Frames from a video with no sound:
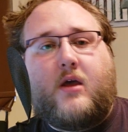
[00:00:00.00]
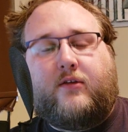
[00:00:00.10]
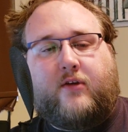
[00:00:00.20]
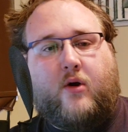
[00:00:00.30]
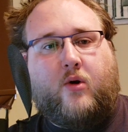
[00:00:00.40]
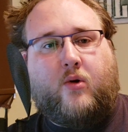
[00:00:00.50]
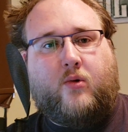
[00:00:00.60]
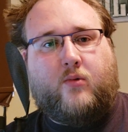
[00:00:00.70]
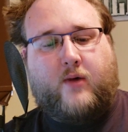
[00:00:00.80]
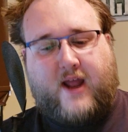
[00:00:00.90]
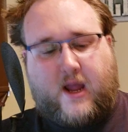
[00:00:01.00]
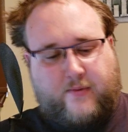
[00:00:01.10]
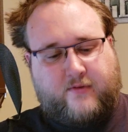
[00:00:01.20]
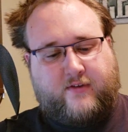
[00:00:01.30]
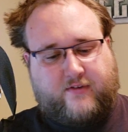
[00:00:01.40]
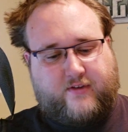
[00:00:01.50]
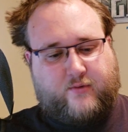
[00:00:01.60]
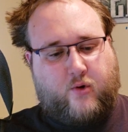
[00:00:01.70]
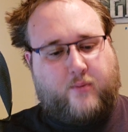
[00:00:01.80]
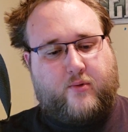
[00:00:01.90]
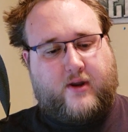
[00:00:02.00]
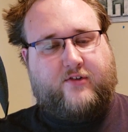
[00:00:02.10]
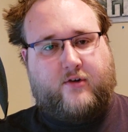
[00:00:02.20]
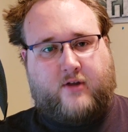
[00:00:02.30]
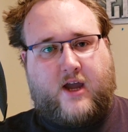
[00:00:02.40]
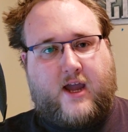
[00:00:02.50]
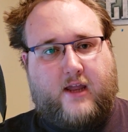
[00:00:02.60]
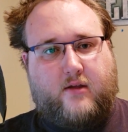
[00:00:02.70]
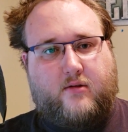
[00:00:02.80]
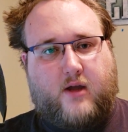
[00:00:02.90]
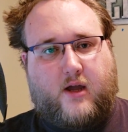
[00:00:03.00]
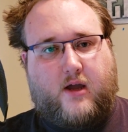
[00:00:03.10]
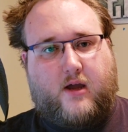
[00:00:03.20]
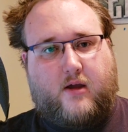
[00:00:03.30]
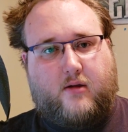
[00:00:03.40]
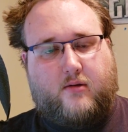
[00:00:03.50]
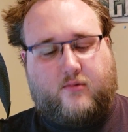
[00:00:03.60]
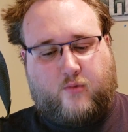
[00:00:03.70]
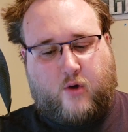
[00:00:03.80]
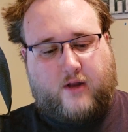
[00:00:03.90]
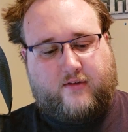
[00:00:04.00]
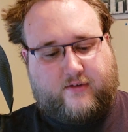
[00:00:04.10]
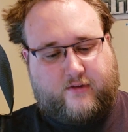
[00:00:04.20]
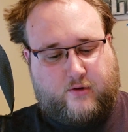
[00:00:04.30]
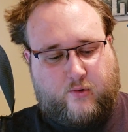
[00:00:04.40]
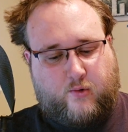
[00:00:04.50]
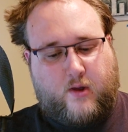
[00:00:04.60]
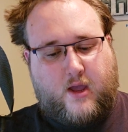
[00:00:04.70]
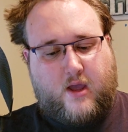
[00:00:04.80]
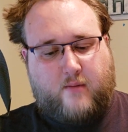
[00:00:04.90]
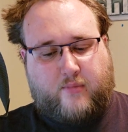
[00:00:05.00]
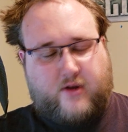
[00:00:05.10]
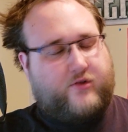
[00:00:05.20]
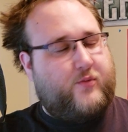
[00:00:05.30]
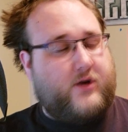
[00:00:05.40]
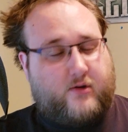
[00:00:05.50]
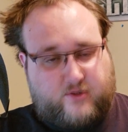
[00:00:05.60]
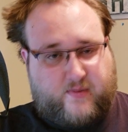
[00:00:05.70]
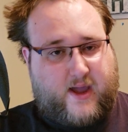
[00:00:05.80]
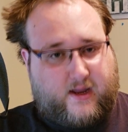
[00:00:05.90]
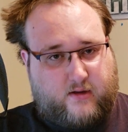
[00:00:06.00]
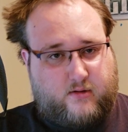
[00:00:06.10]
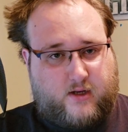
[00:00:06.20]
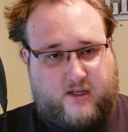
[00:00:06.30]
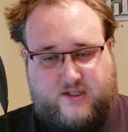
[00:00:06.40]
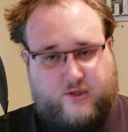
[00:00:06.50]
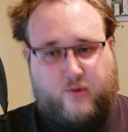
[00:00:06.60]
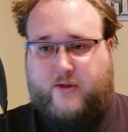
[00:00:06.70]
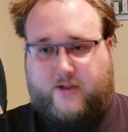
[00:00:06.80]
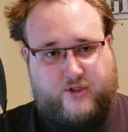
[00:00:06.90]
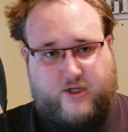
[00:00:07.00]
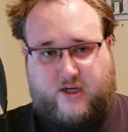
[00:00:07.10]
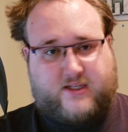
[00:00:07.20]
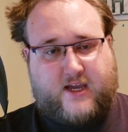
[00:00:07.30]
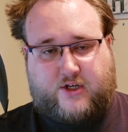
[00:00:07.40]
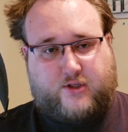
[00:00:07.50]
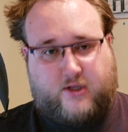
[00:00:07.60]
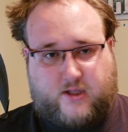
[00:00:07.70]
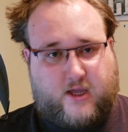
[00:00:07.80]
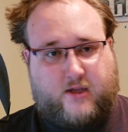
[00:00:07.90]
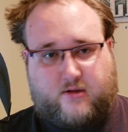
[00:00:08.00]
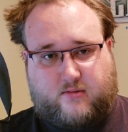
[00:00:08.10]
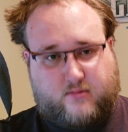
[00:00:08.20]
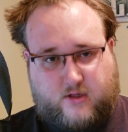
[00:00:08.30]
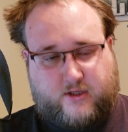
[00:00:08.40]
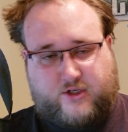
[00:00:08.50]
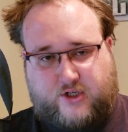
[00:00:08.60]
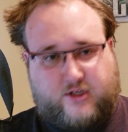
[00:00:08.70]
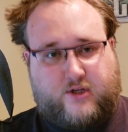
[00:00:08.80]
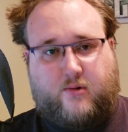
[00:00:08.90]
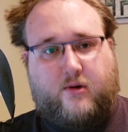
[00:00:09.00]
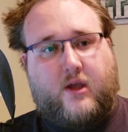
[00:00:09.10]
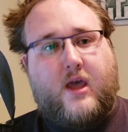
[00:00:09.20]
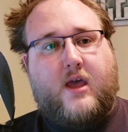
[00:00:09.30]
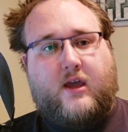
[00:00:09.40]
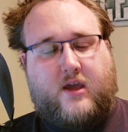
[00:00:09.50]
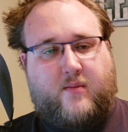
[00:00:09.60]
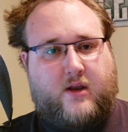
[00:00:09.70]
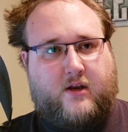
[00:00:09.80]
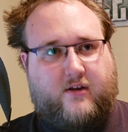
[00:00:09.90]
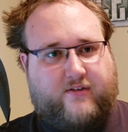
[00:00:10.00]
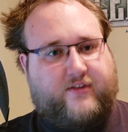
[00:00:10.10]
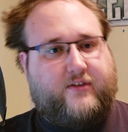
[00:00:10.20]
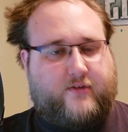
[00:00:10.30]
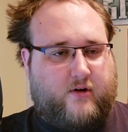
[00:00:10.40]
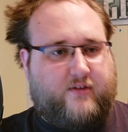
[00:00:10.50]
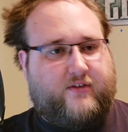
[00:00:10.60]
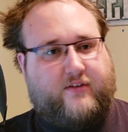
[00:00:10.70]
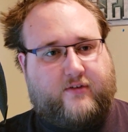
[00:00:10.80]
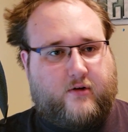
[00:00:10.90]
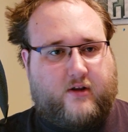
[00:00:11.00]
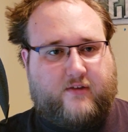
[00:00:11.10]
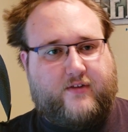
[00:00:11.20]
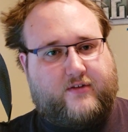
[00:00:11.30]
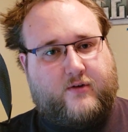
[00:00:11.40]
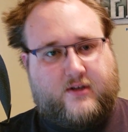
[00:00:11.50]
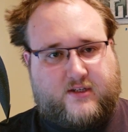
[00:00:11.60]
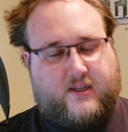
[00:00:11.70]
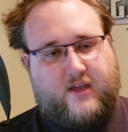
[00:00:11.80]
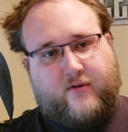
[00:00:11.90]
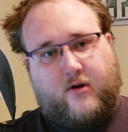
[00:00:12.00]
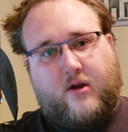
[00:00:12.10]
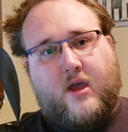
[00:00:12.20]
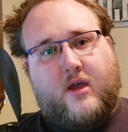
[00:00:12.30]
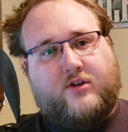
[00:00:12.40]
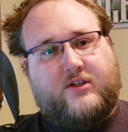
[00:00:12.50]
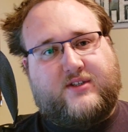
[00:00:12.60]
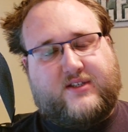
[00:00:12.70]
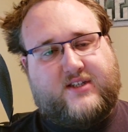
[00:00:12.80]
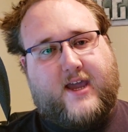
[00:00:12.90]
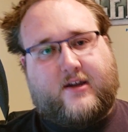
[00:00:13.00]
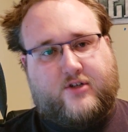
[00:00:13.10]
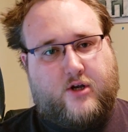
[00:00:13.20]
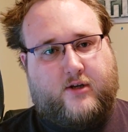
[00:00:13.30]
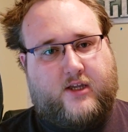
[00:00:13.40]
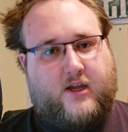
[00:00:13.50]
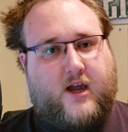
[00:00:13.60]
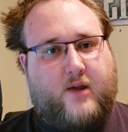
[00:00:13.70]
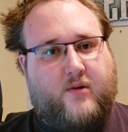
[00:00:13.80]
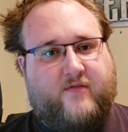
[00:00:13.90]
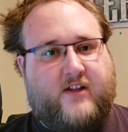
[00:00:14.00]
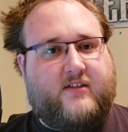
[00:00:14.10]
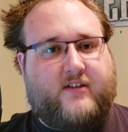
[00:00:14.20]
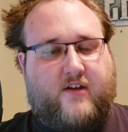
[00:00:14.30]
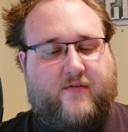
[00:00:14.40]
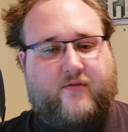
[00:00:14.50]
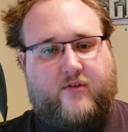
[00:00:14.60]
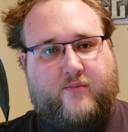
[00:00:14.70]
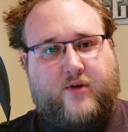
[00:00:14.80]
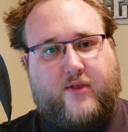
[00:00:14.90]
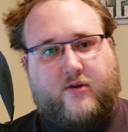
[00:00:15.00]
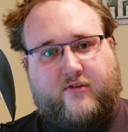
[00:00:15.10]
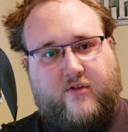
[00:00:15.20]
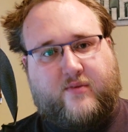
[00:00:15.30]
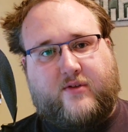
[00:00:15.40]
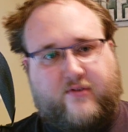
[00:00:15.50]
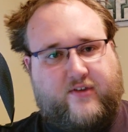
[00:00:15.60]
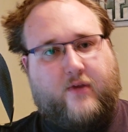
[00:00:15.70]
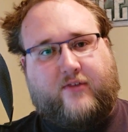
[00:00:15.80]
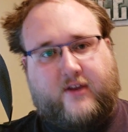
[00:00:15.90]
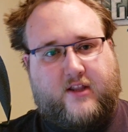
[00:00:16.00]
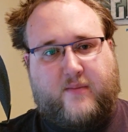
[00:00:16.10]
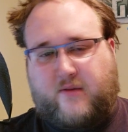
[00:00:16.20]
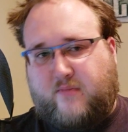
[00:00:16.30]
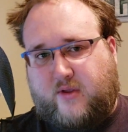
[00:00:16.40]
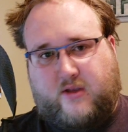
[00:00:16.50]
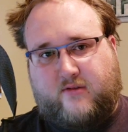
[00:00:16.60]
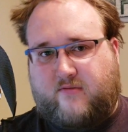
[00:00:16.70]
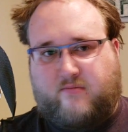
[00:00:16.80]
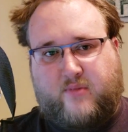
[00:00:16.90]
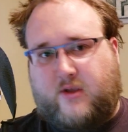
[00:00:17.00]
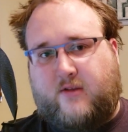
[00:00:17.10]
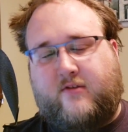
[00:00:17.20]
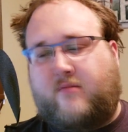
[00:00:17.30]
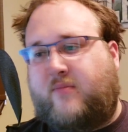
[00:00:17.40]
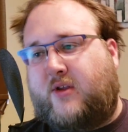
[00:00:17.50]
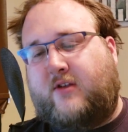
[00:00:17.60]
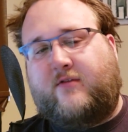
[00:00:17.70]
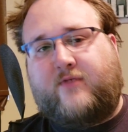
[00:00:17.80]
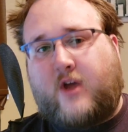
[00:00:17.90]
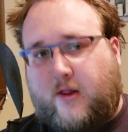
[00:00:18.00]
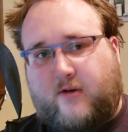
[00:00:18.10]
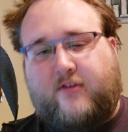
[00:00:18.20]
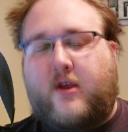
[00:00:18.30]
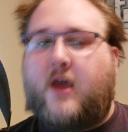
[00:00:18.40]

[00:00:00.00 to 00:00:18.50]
So what happens is this corporation guy wants to bring superheroes back. And he's totally legit. He's actually, like, a legit dude. Him and his sister. His sister is the screenslaver. She's this tech junkie guy who invents stuff for the brothers, so the brothers sells it, and they make billions and billions and billions of dollars.